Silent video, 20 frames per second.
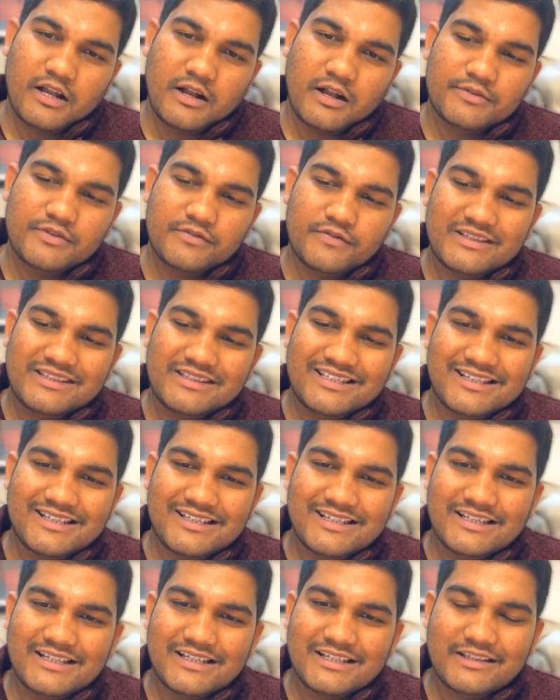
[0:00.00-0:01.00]
comes with
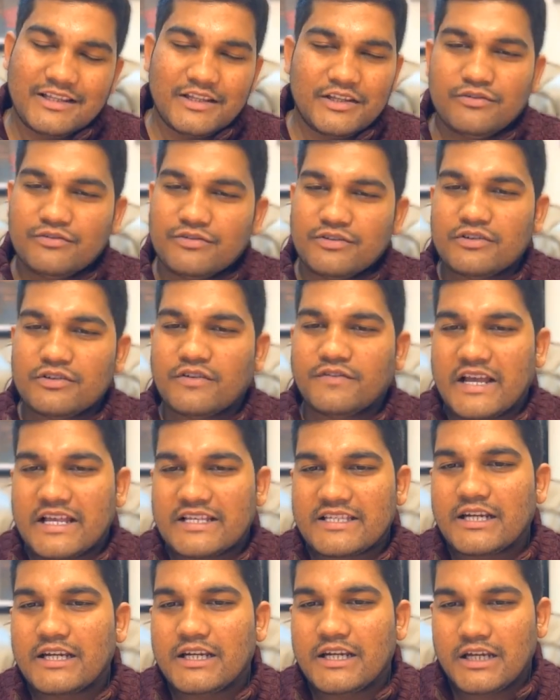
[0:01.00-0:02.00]
the uses of
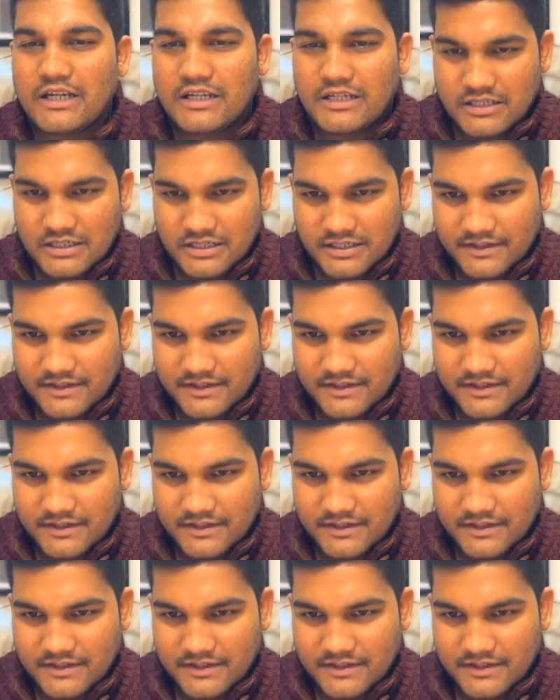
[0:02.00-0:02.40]
ascendant,